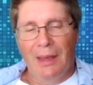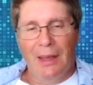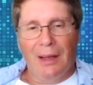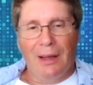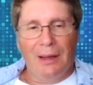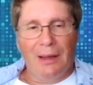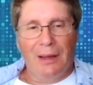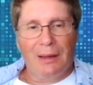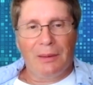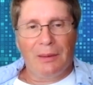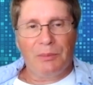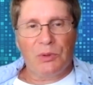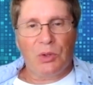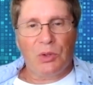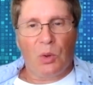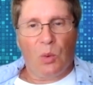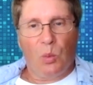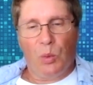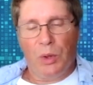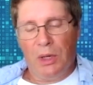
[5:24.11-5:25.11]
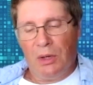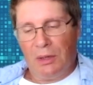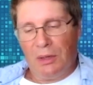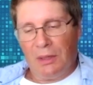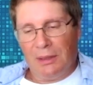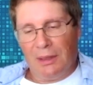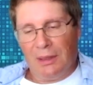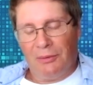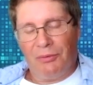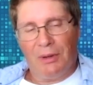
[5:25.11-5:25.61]
So we're going
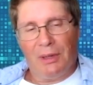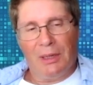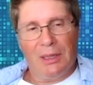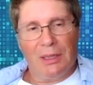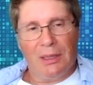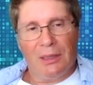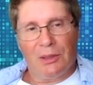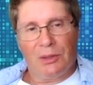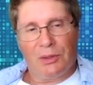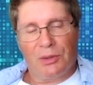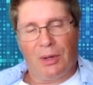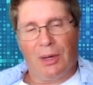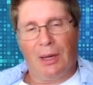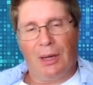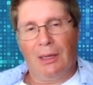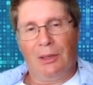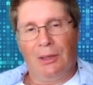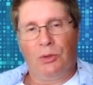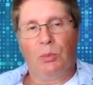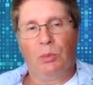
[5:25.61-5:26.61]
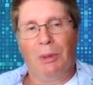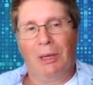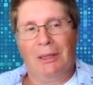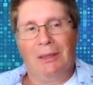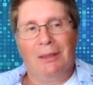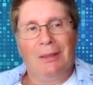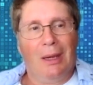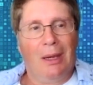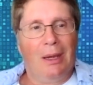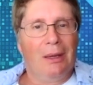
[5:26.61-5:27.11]
to definitely try to
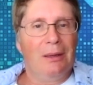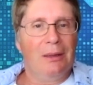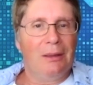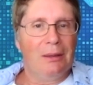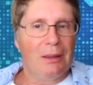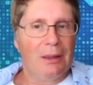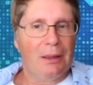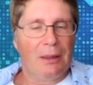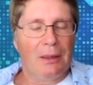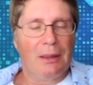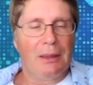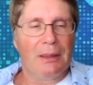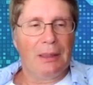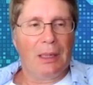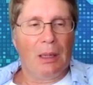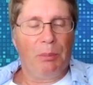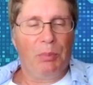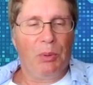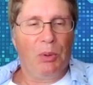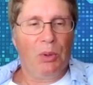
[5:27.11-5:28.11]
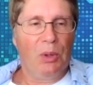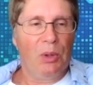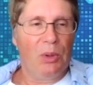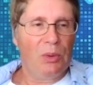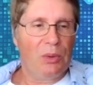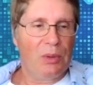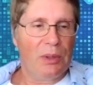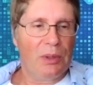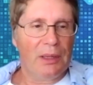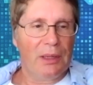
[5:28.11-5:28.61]
maintain
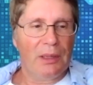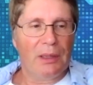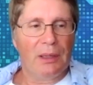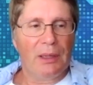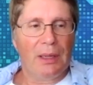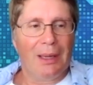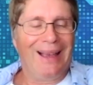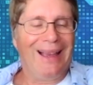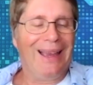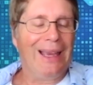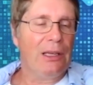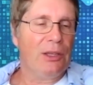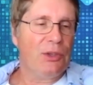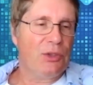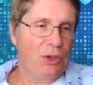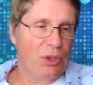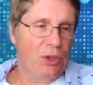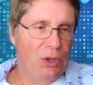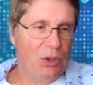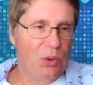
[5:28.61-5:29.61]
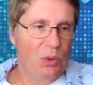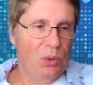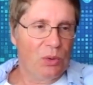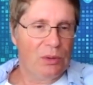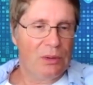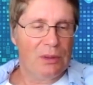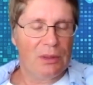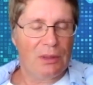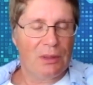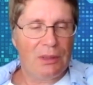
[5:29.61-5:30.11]
Apollo a highly
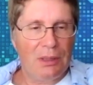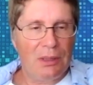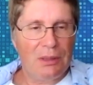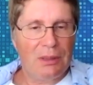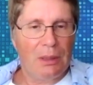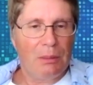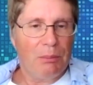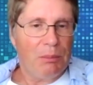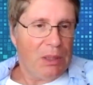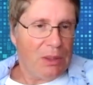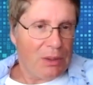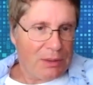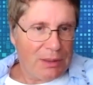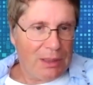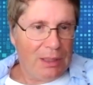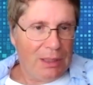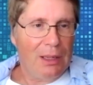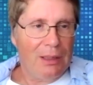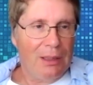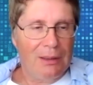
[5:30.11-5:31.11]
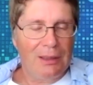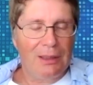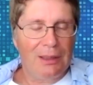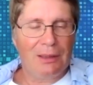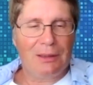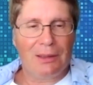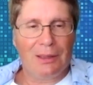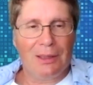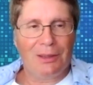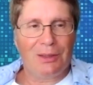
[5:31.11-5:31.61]
secured system, because again,
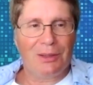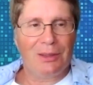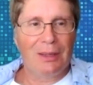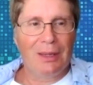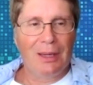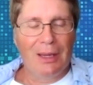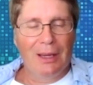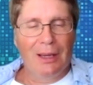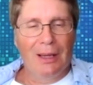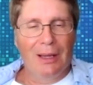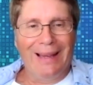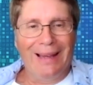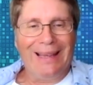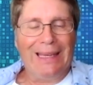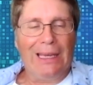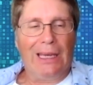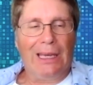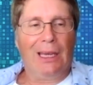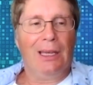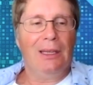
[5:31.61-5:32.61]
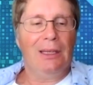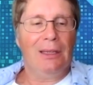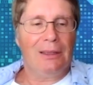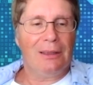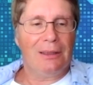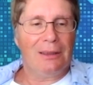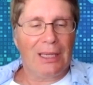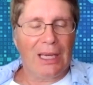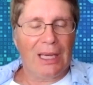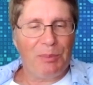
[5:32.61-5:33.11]
it's like
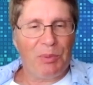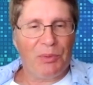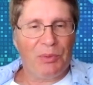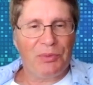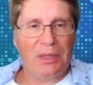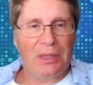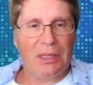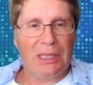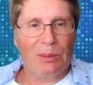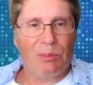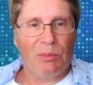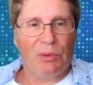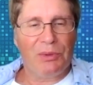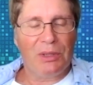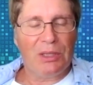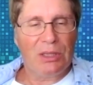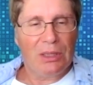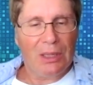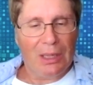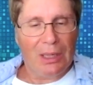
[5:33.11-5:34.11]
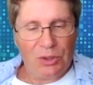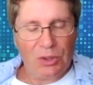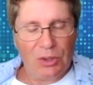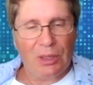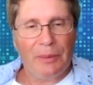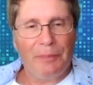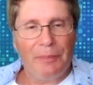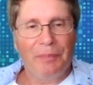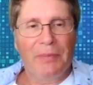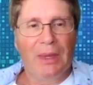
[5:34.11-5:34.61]
any type of system of this
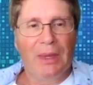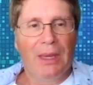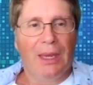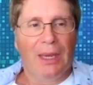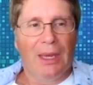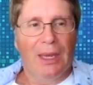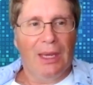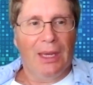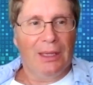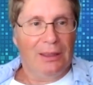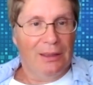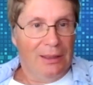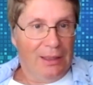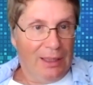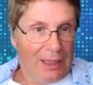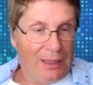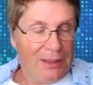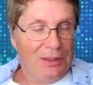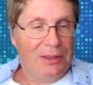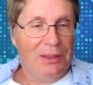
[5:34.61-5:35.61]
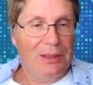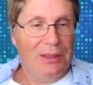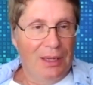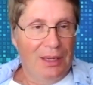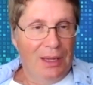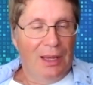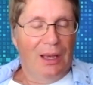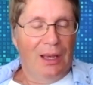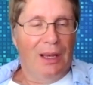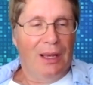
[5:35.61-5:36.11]
nature, it
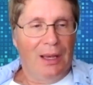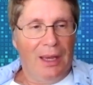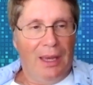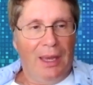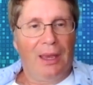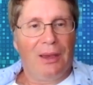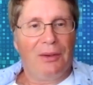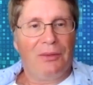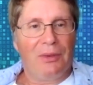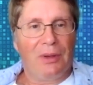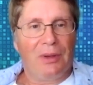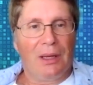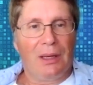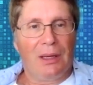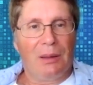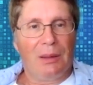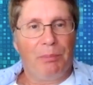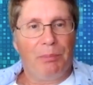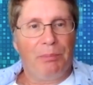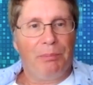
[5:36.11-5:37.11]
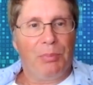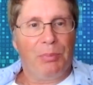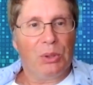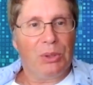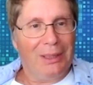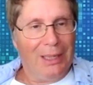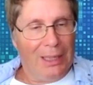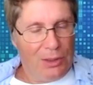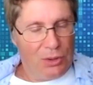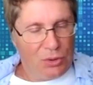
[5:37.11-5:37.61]
does have
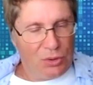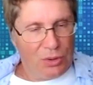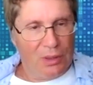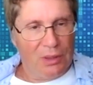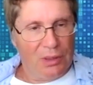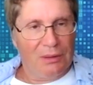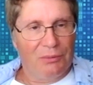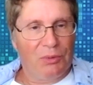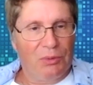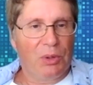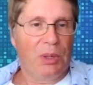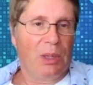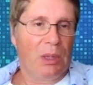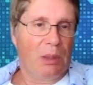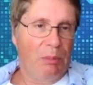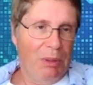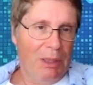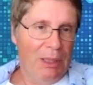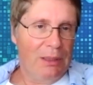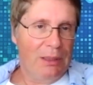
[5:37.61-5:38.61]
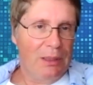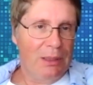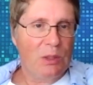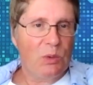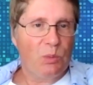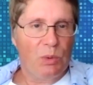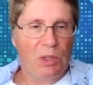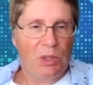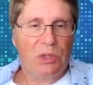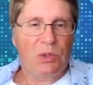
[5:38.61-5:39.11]
potential
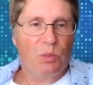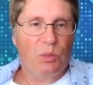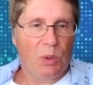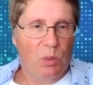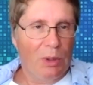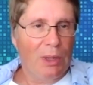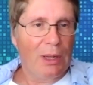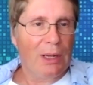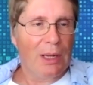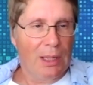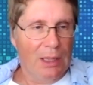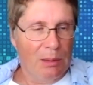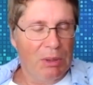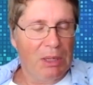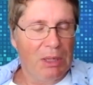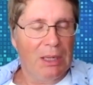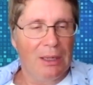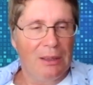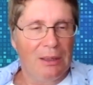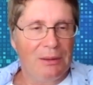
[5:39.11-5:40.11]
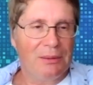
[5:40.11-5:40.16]
vulnerabilities which we will eliminate.